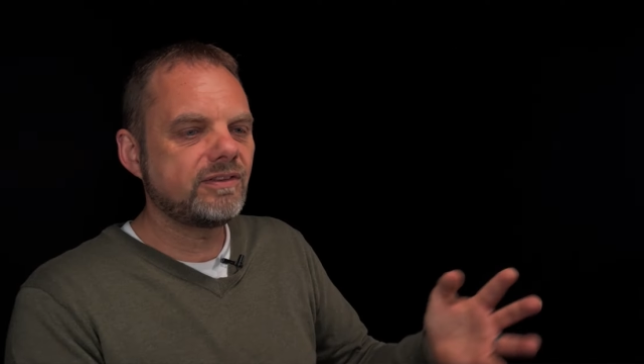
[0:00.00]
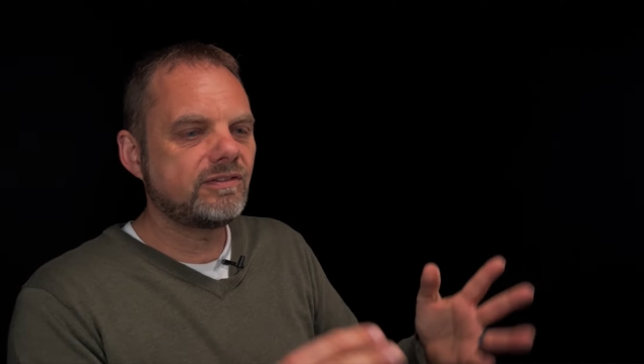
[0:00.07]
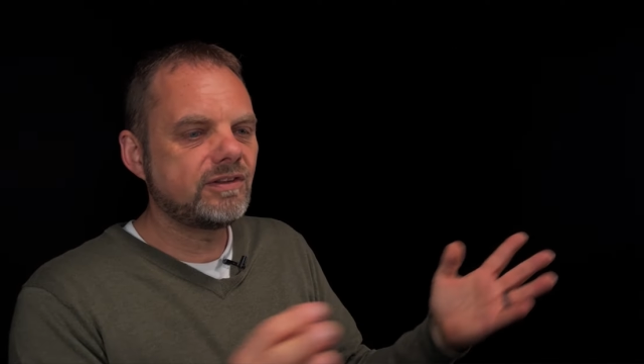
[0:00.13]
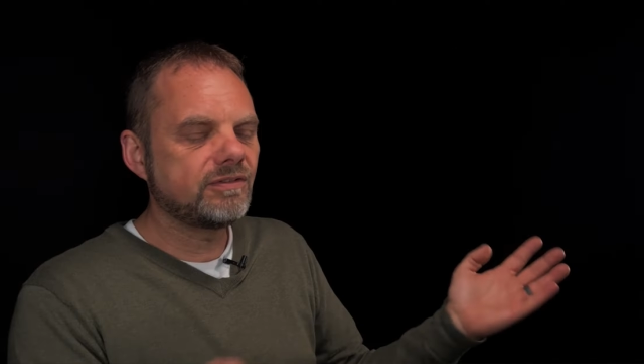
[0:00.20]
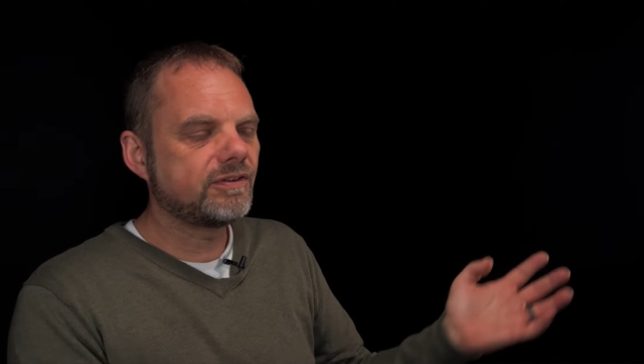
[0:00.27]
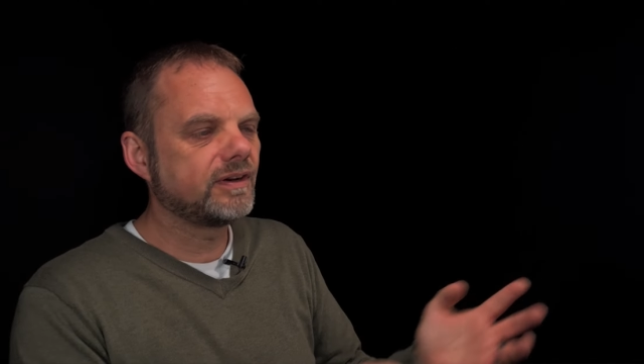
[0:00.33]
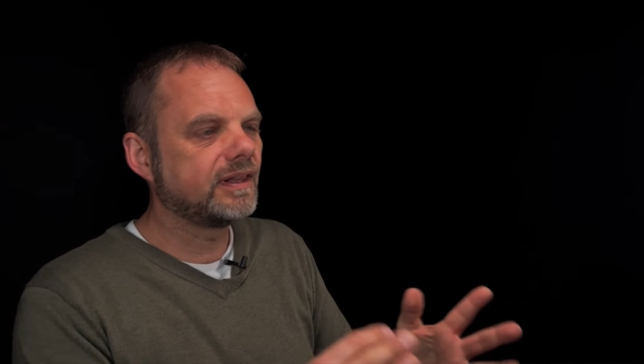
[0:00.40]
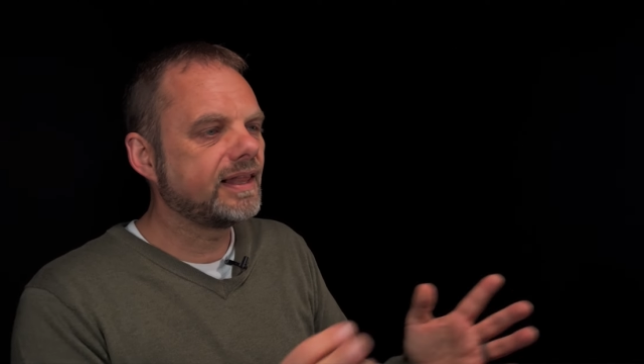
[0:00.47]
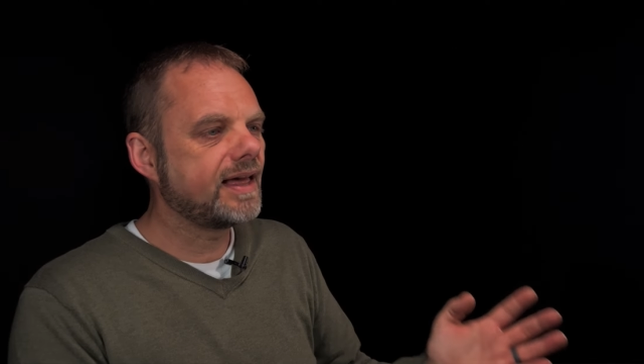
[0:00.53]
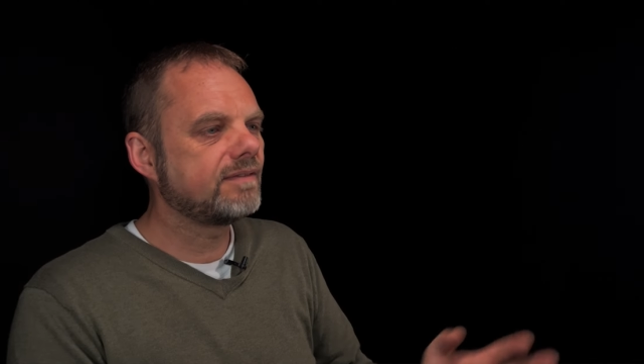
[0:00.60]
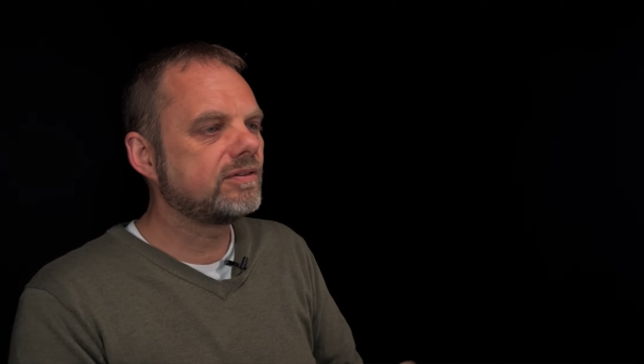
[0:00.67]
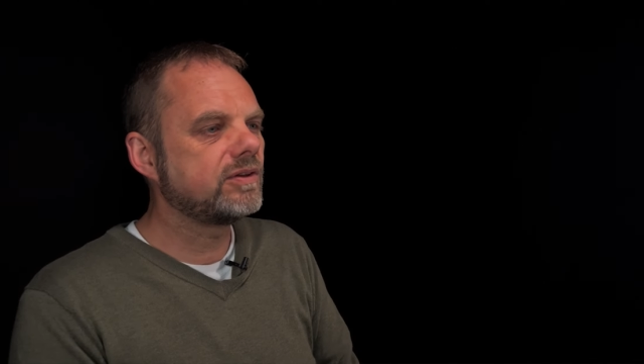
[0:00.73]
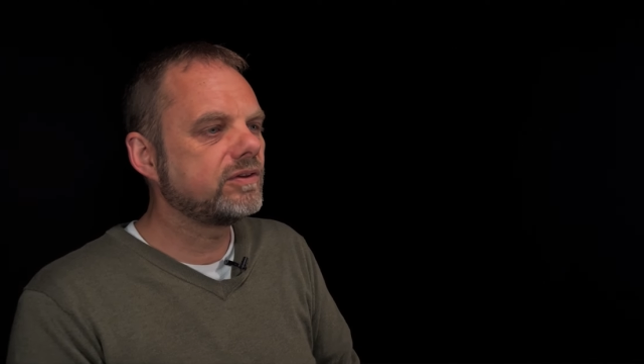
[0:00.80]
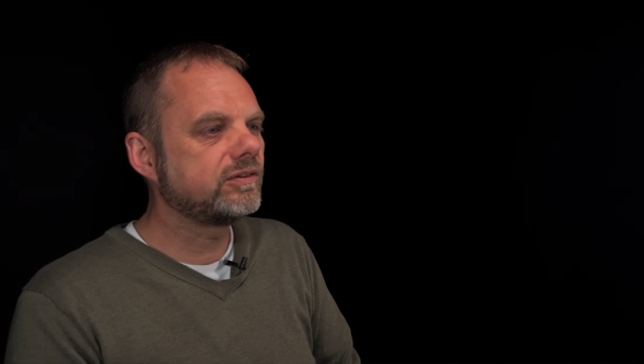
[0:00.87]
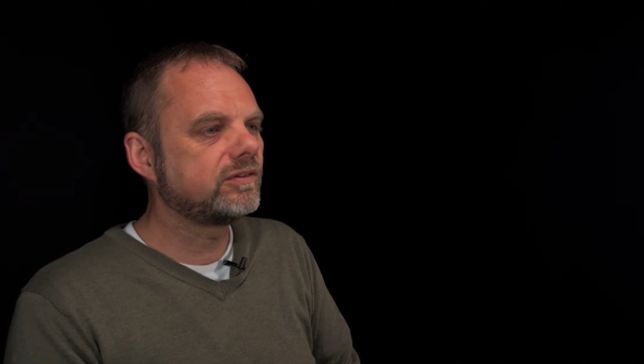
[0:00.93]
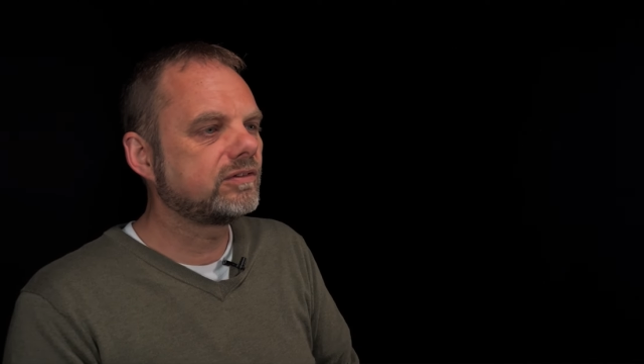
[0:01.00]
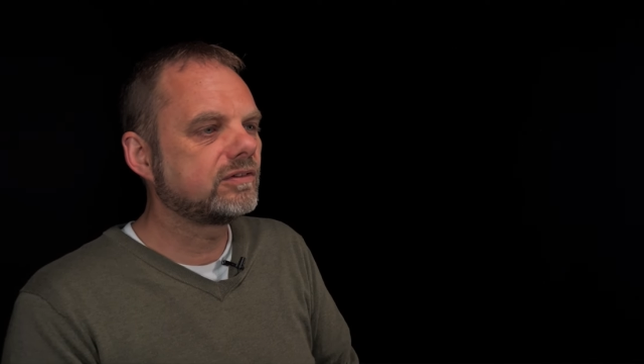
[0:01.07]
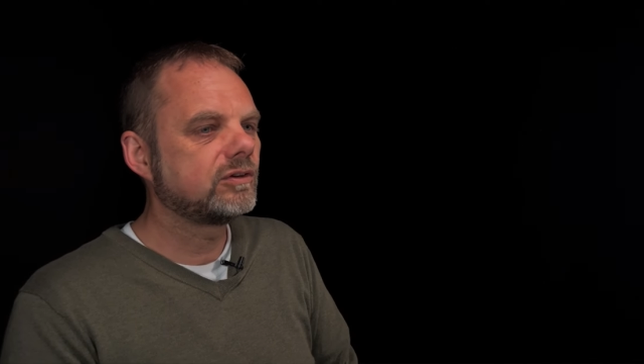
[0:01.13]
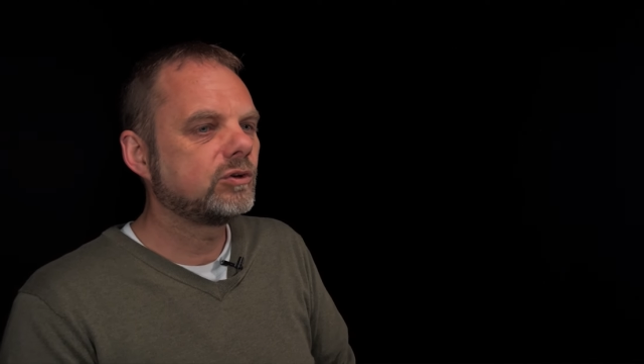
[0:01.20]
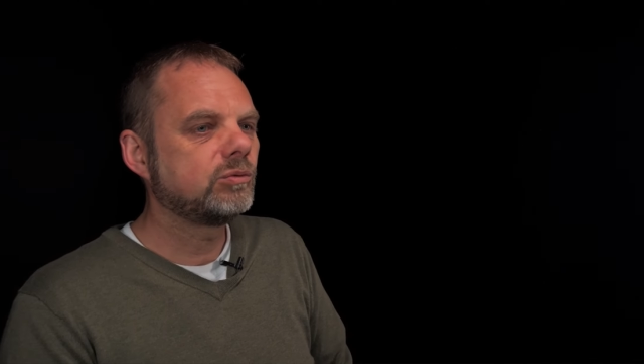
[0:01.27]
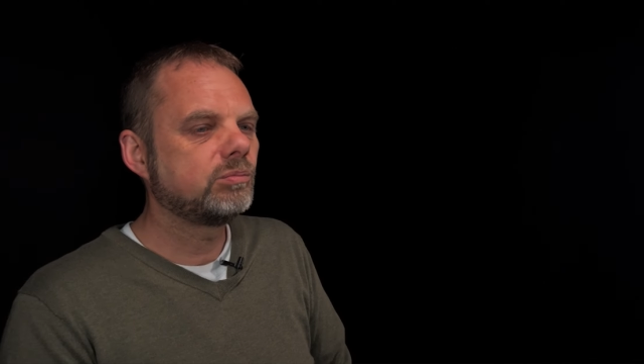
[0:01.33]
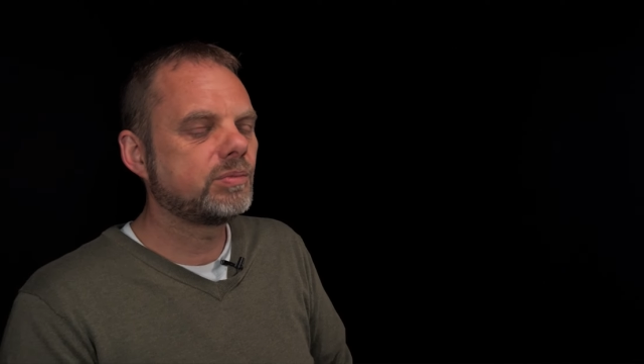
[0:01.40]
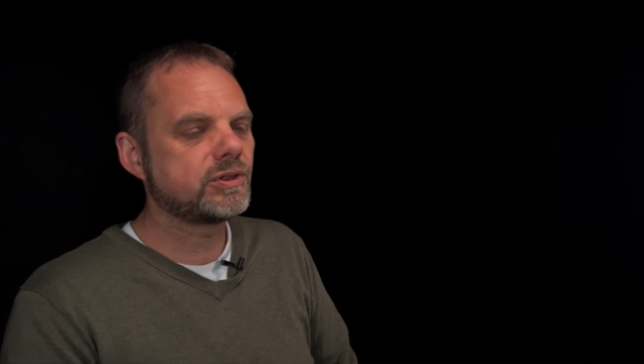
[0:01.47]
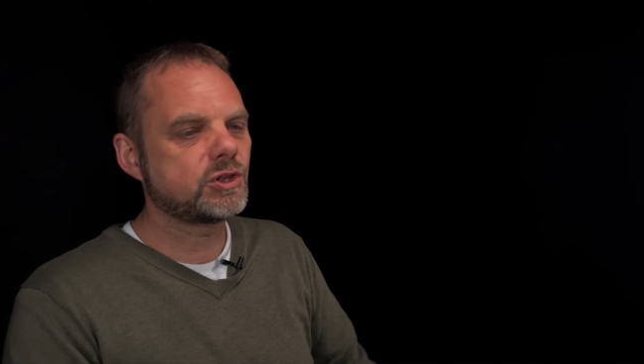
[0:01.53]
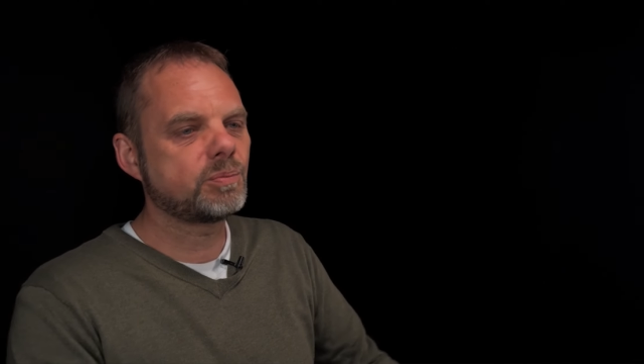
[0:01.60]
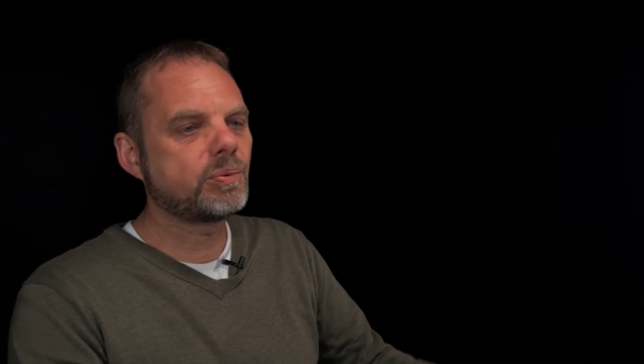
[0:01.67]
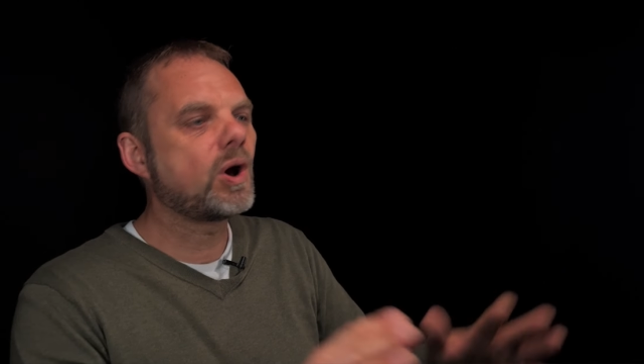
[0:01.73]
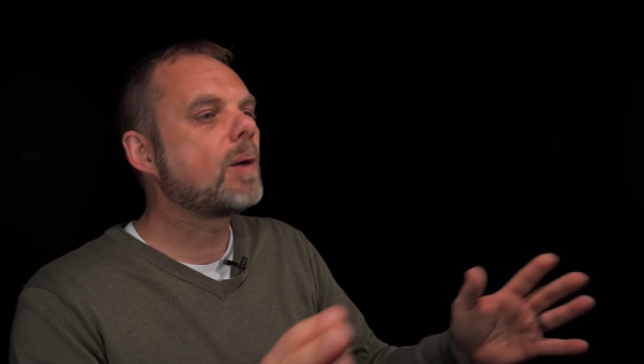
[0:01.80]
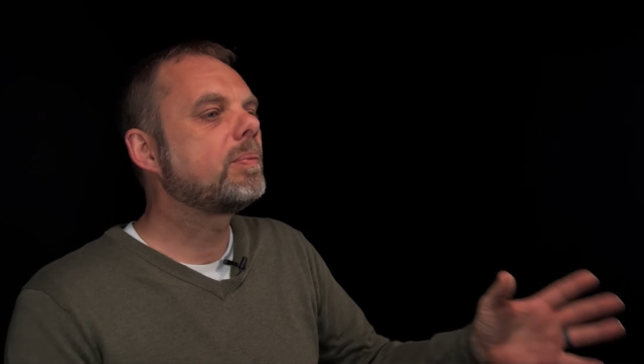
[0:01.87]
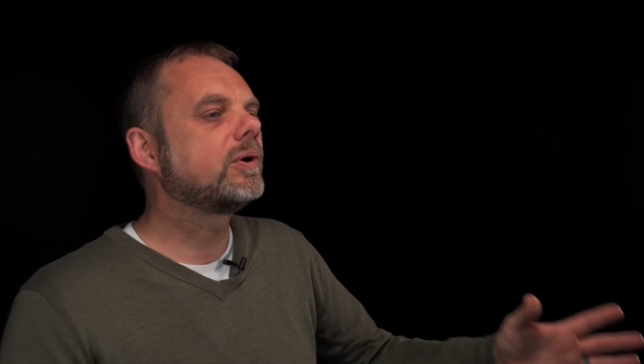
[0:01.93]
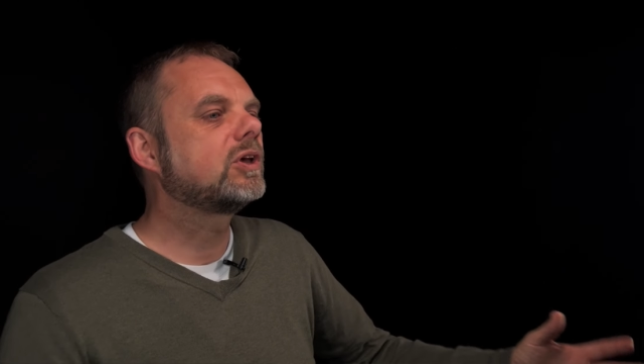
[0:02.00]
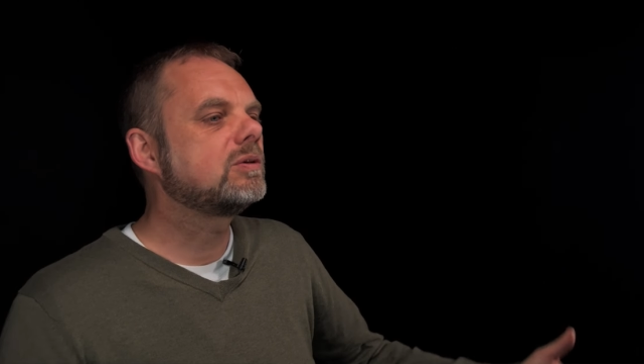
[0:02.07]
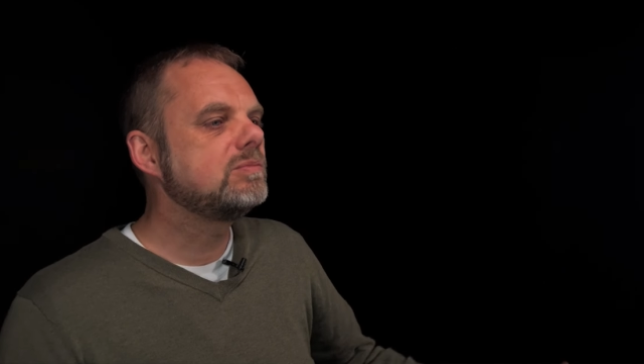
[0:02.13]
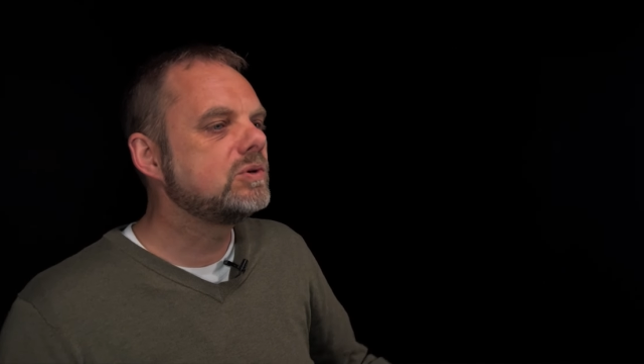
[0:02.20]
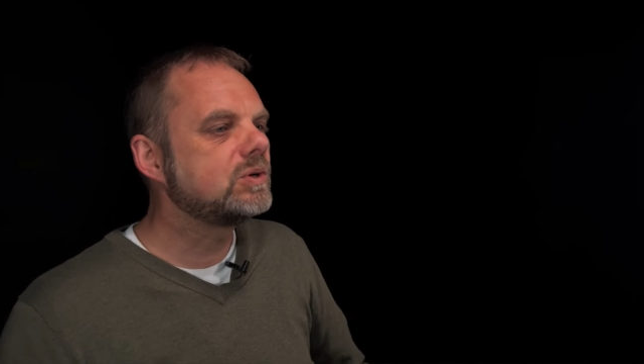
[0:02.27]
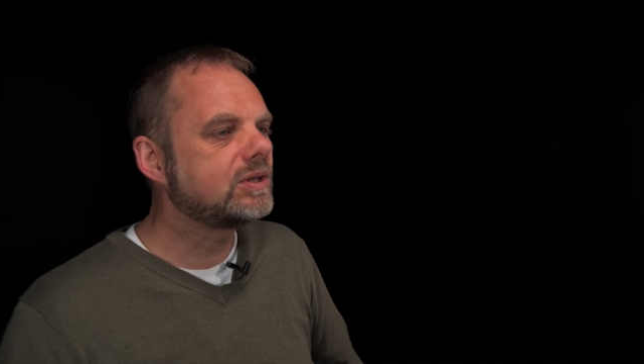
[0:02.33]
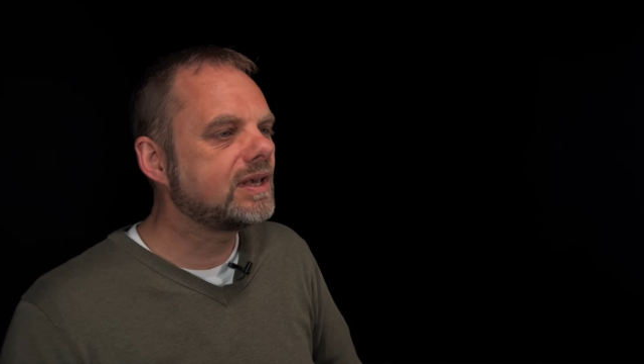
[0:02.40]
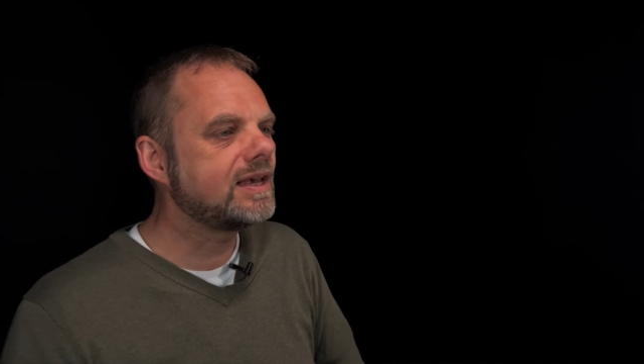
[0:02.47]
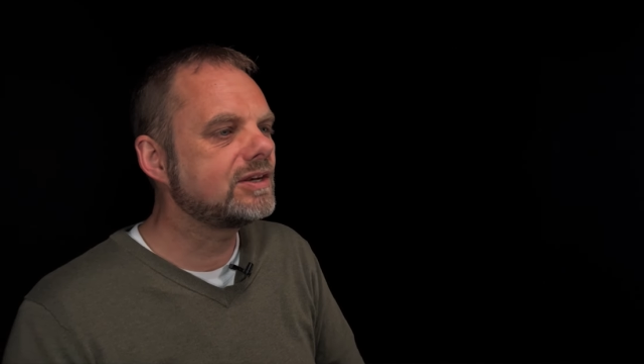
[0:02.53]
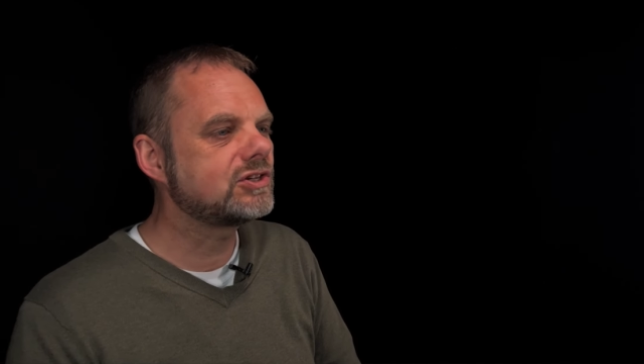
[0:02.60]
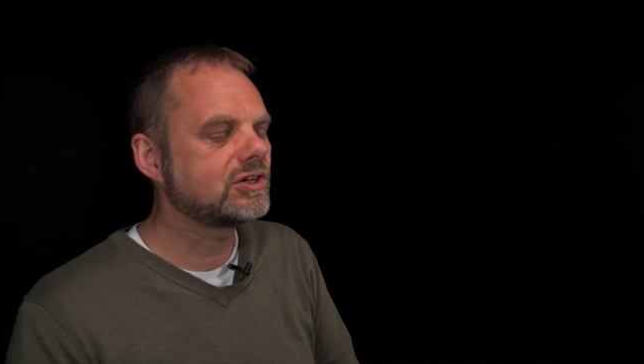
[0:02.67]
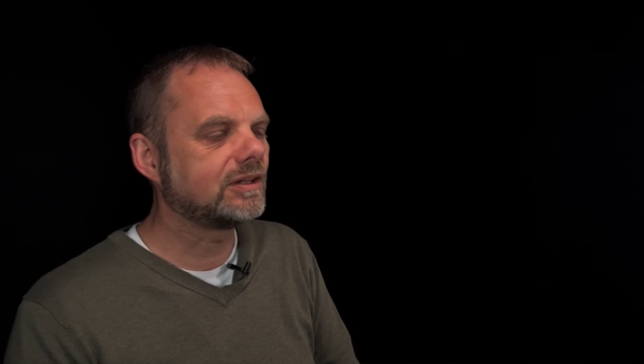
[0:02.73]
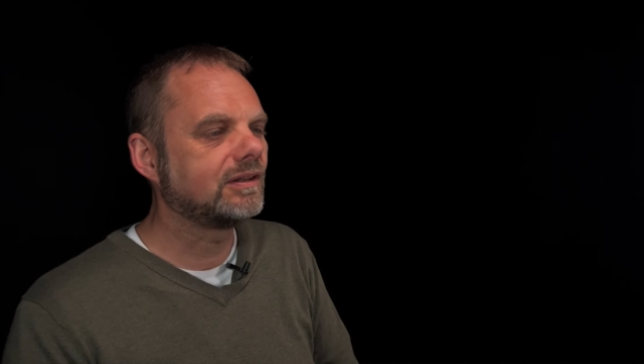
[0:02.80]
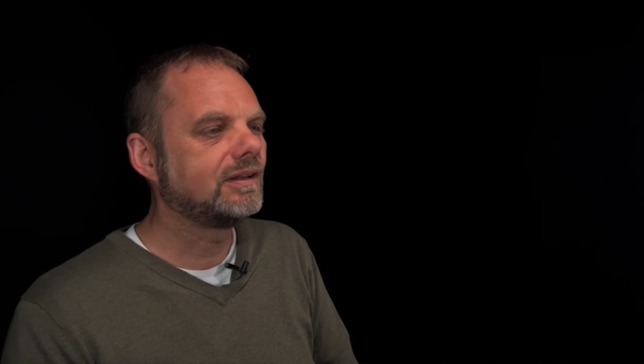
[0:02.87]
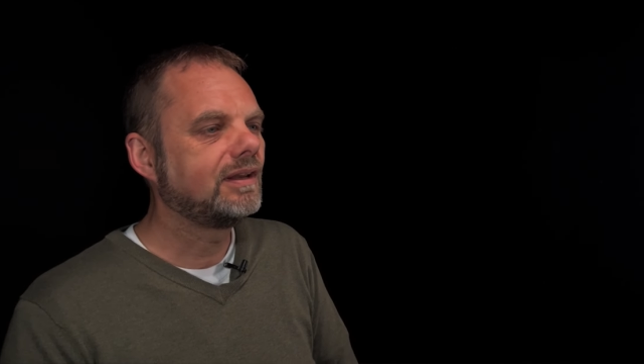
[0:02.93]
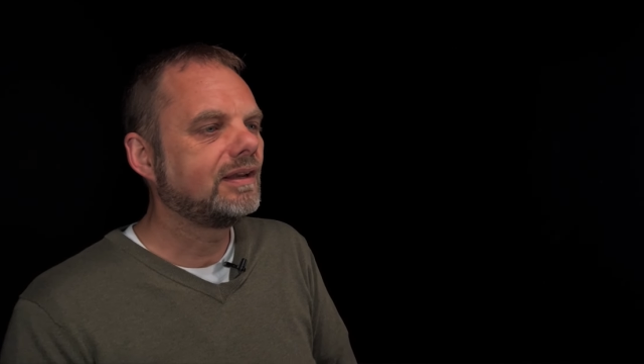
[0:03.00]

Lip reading: different levels, but the proper communication